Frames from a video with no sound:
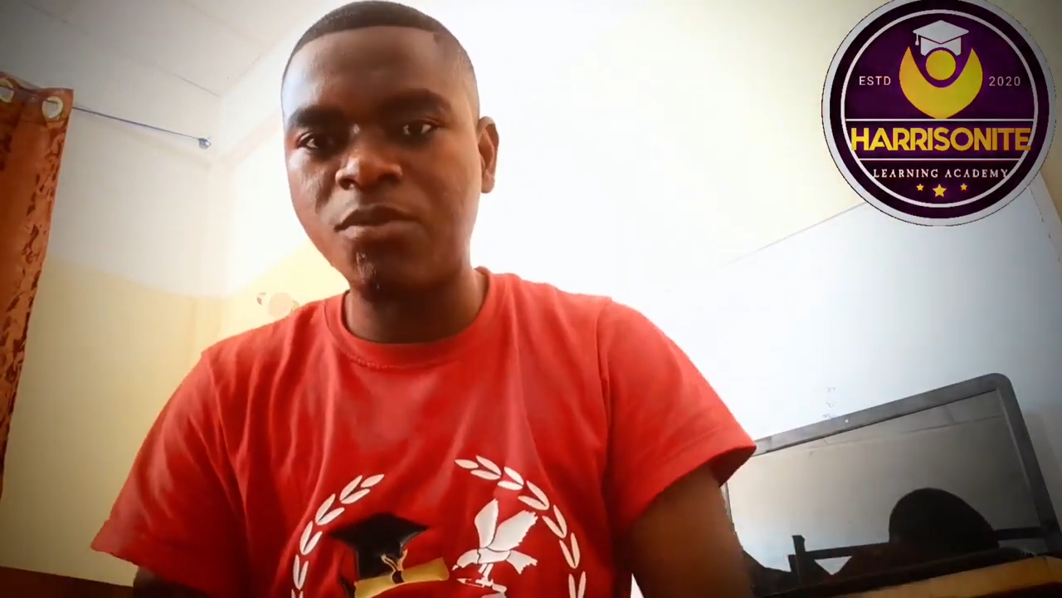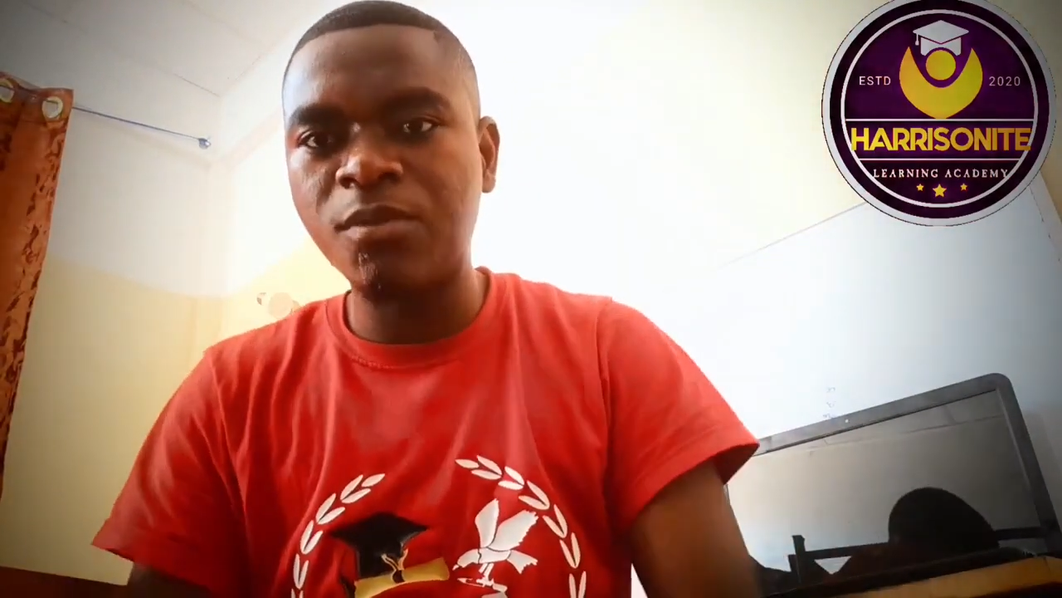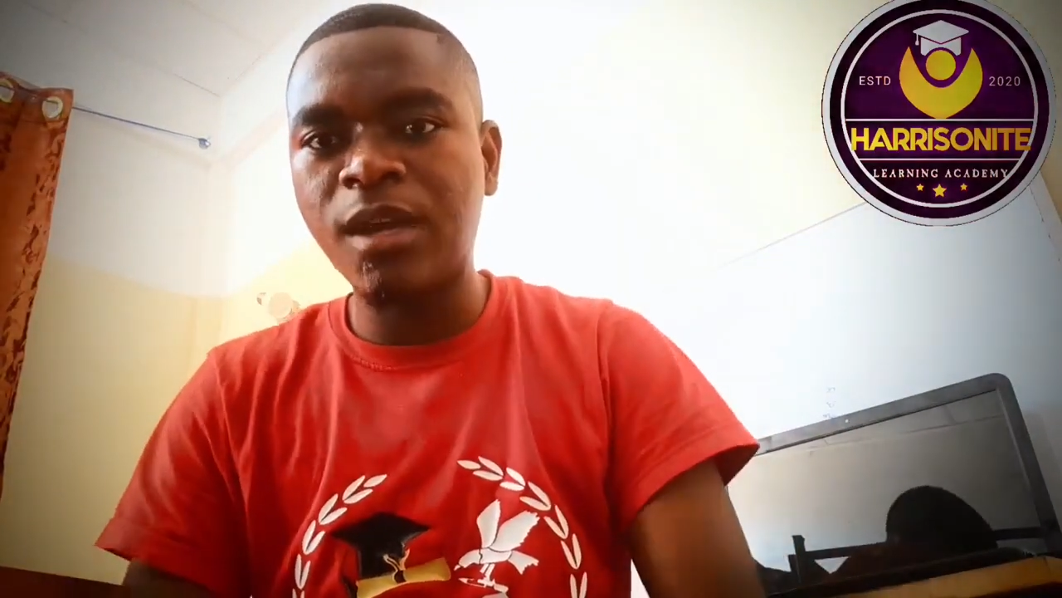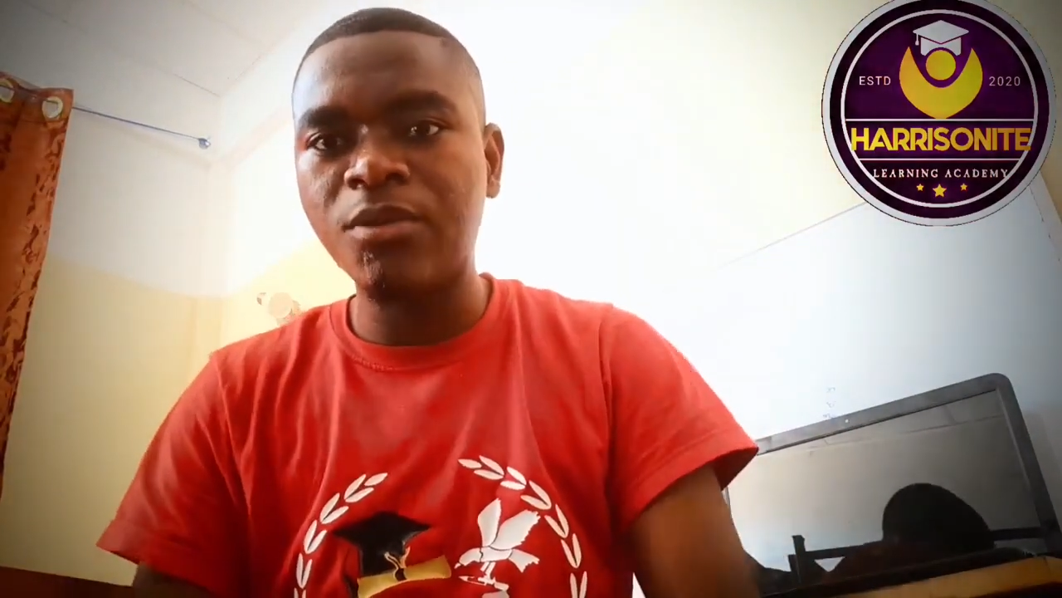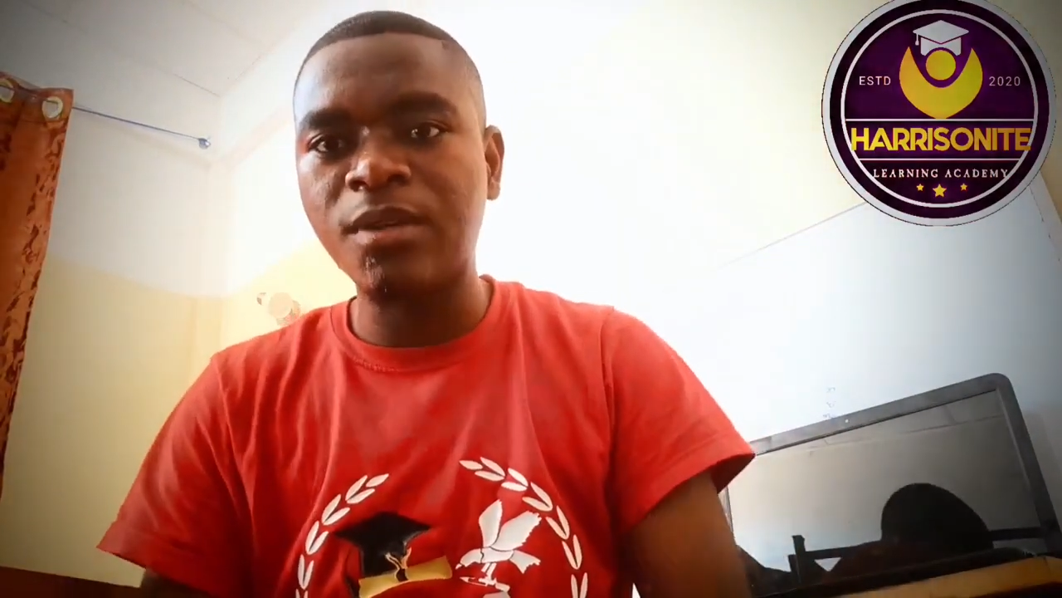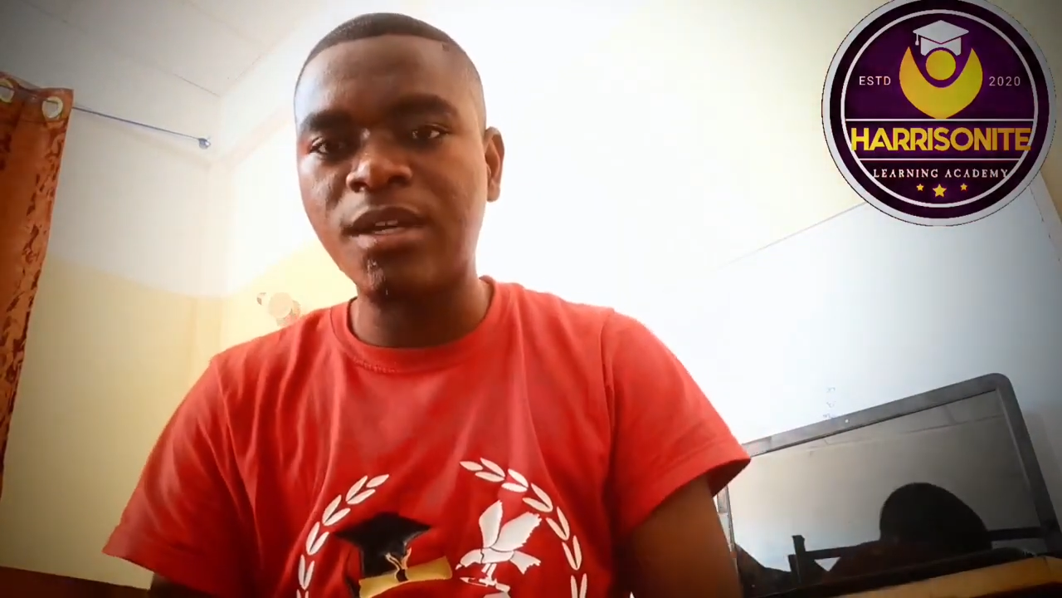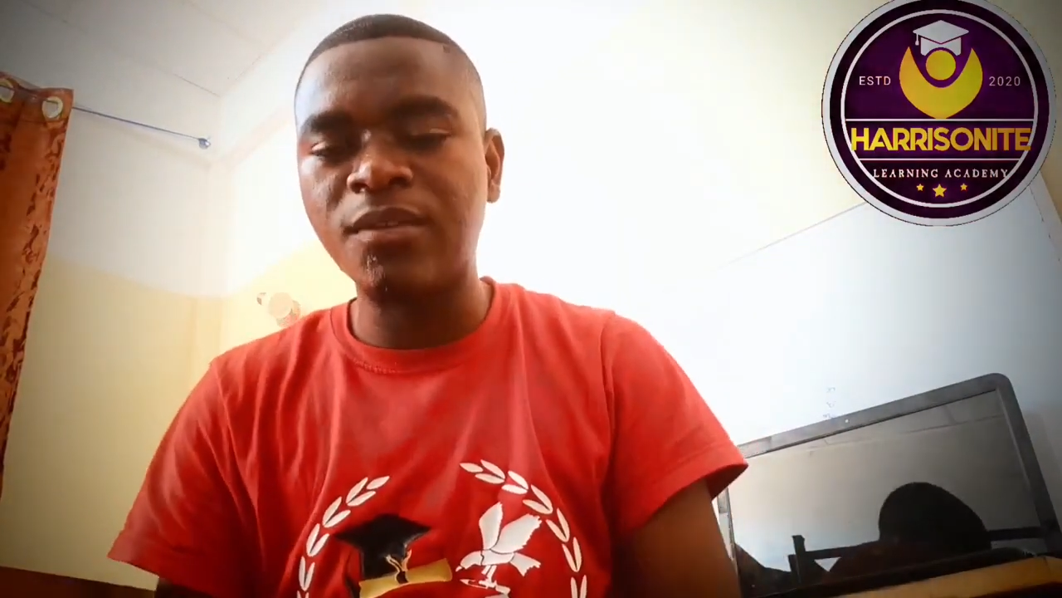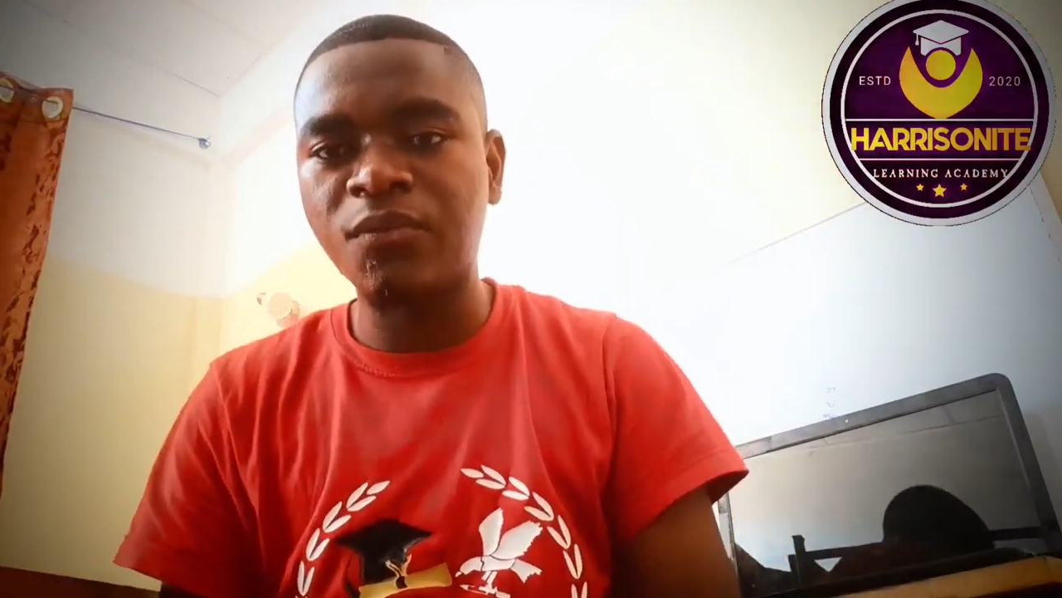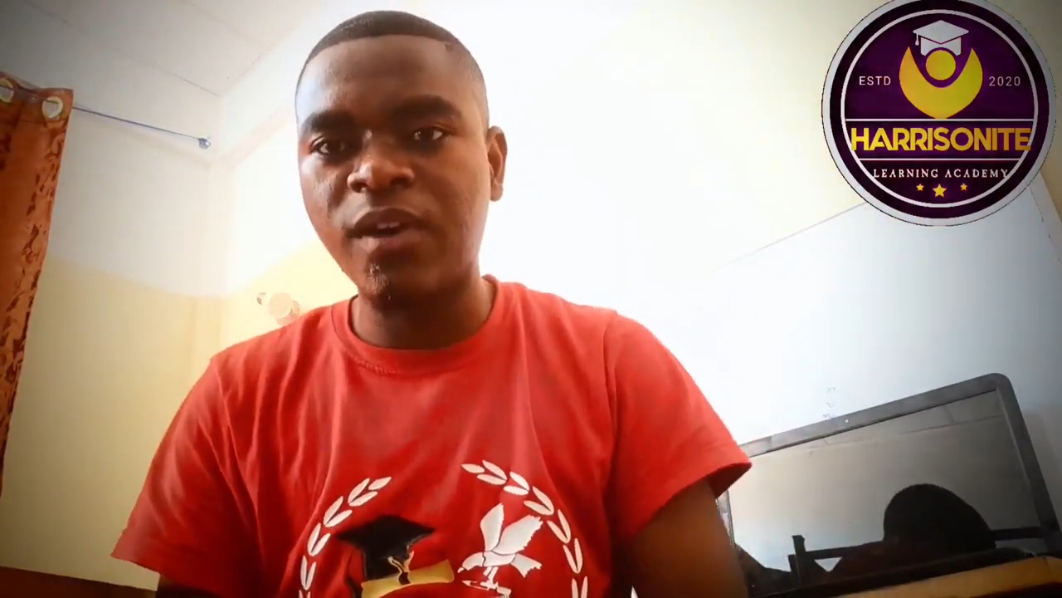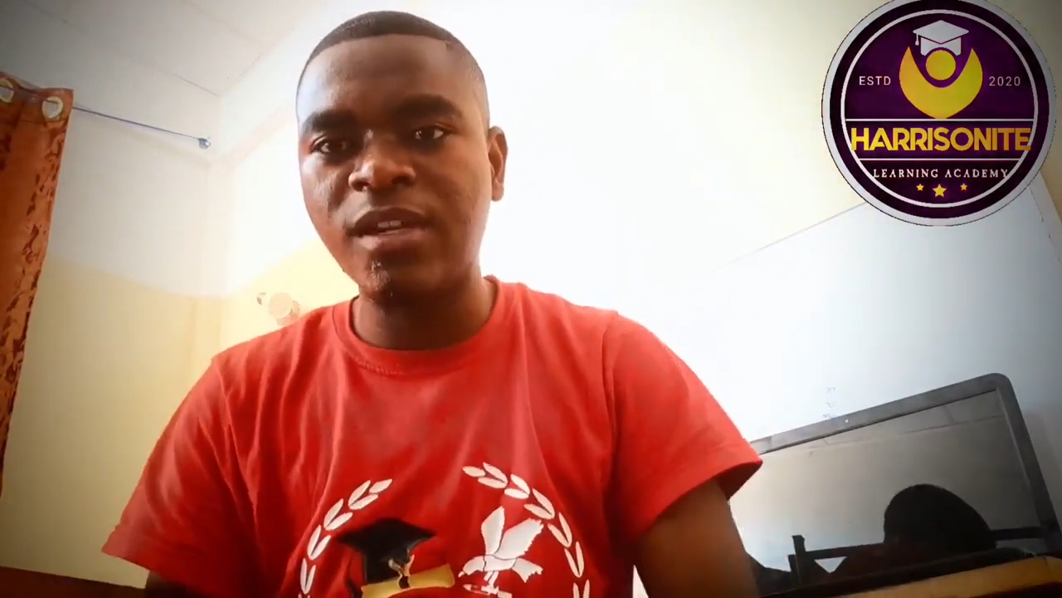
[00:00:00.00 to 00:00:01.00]
where you can
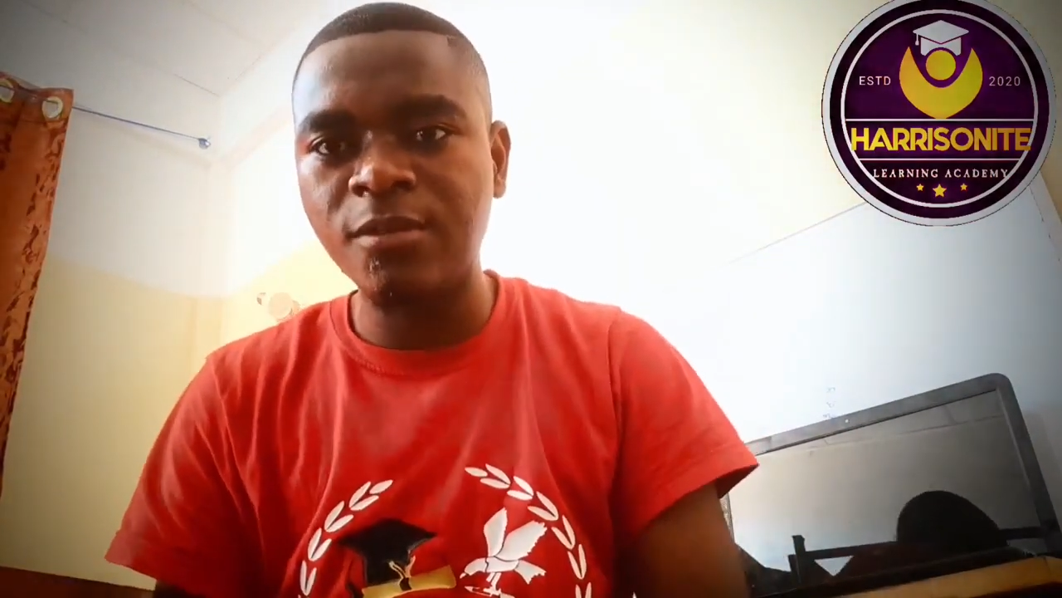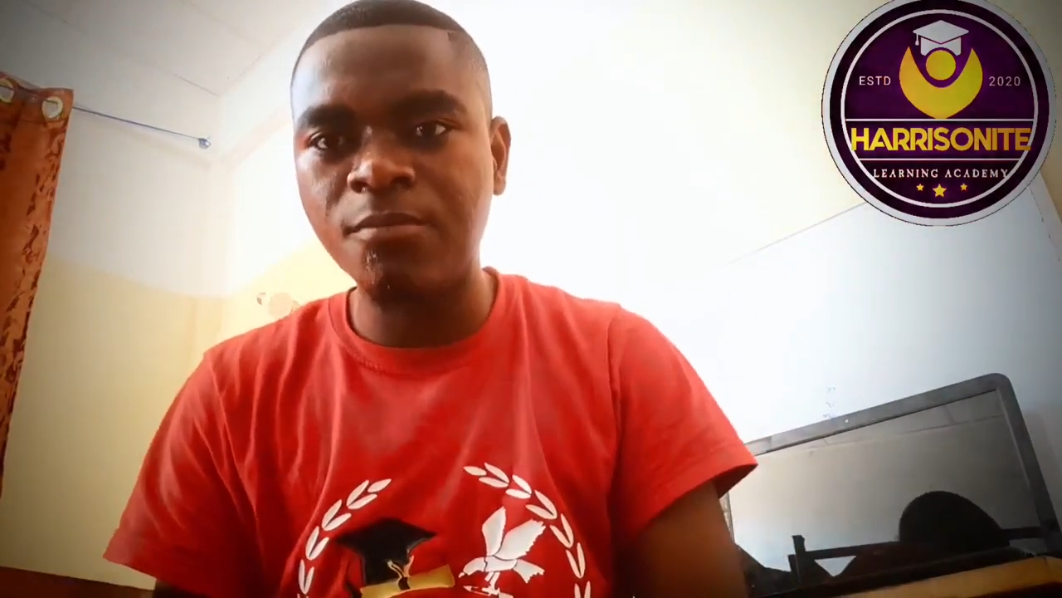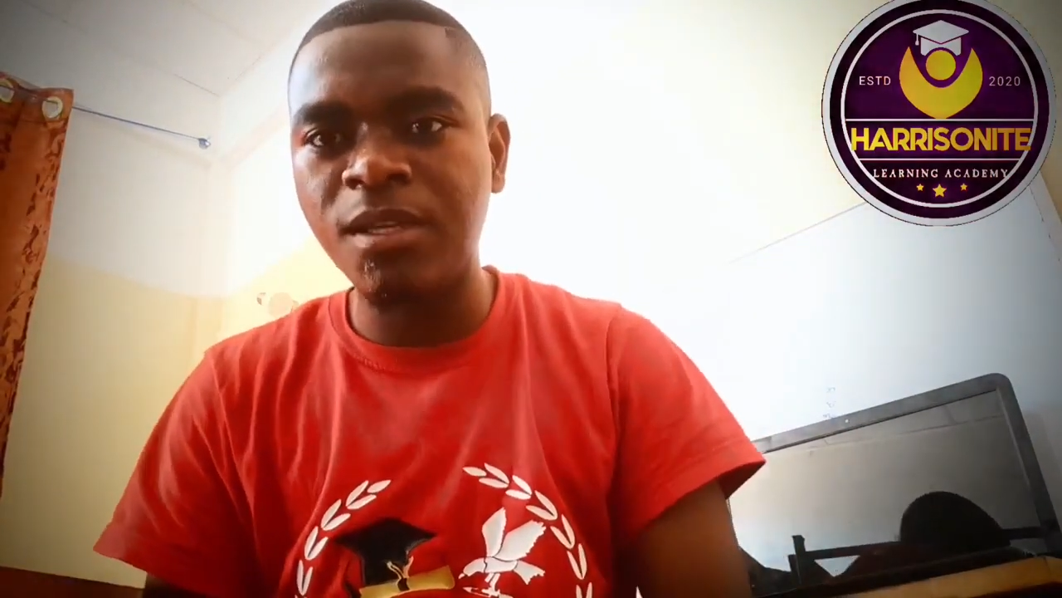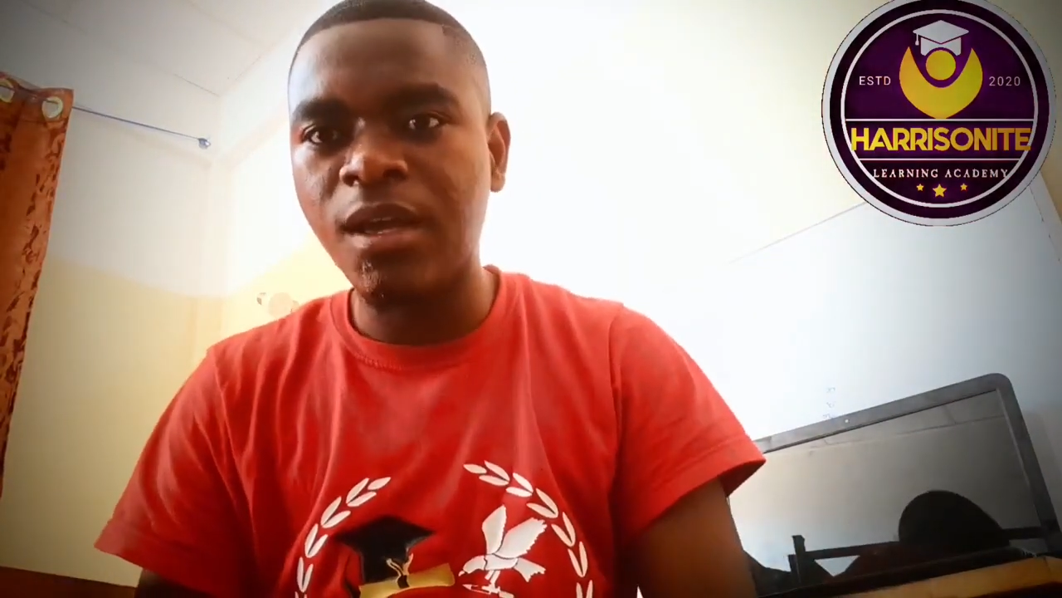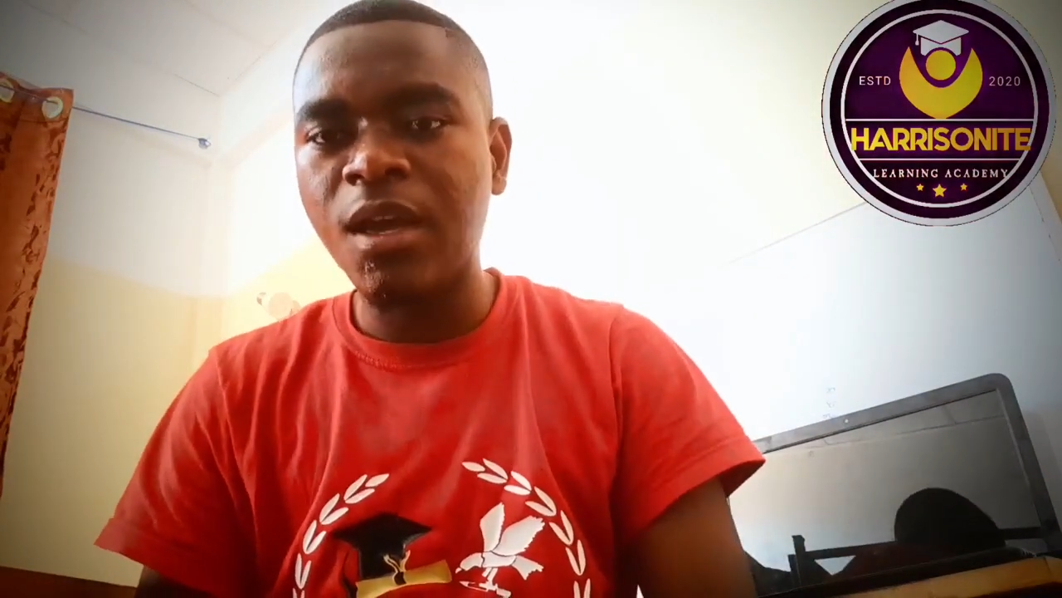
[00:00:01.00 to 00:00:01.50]
find me.